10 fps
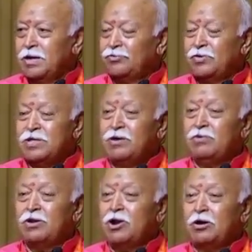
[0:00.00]
That
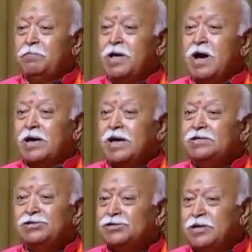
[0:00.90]
vijay will not be
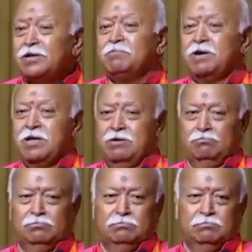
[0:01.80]
against anybody,